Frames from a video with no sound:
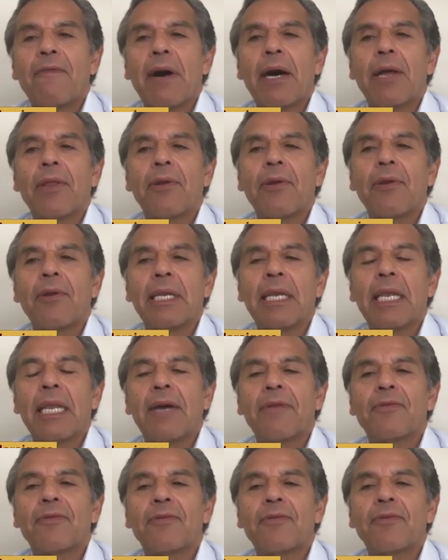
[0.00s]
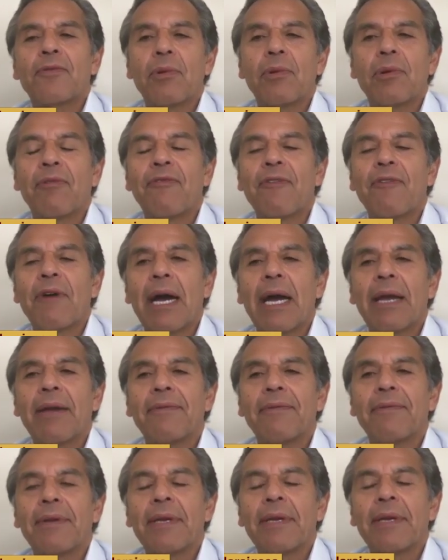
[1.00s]
father had left when we were
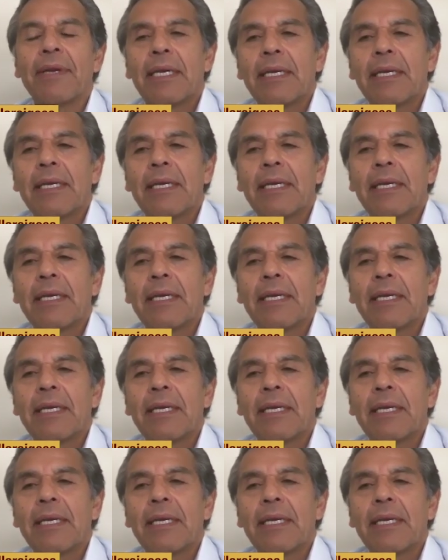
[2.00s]
5.